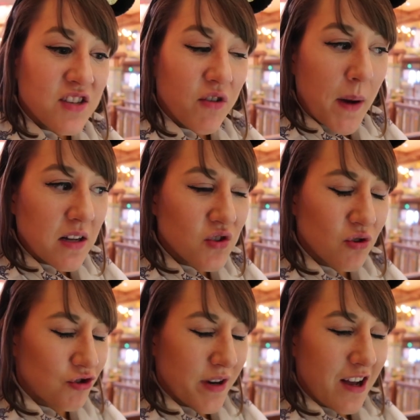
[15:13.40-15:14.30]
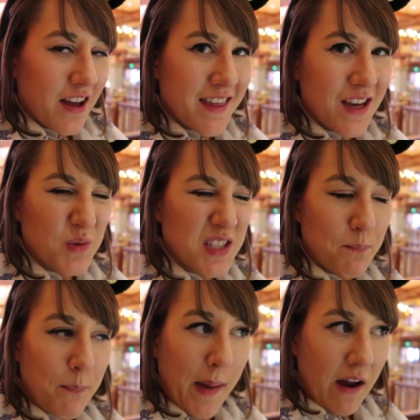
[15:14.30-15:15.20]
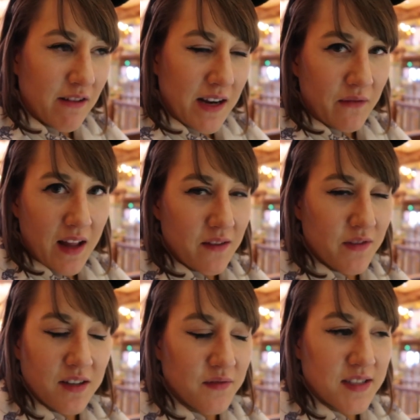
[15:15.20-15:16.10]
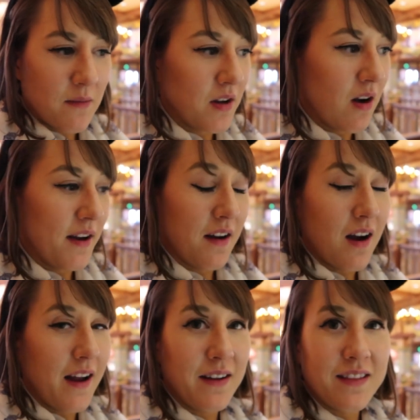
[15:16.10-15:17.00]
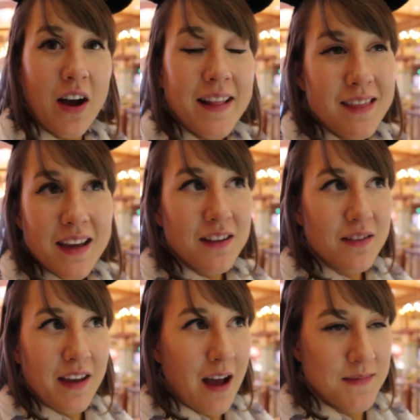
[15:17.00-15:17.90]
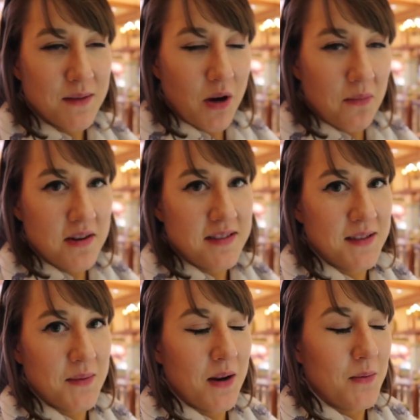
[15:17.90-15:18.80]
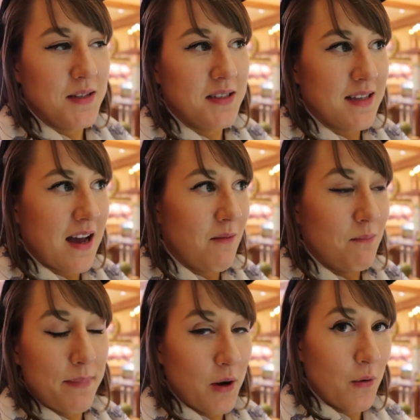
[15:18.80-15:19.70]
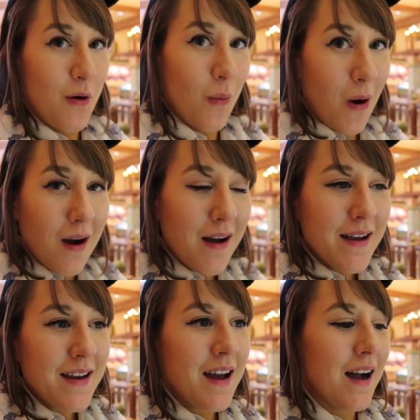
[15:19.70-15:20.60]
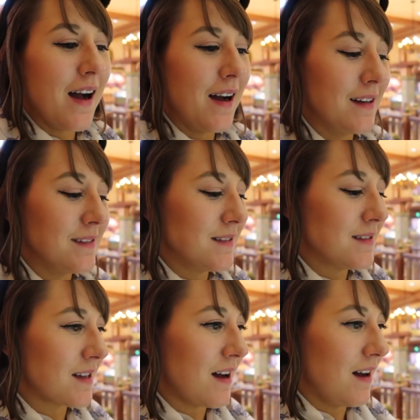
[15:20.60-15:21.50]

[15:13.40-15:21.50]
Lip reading: So Rapunzel's drink, I think, was berry flavoured of some kind. I think the Captain Barbosa's one was blue Hawaii, and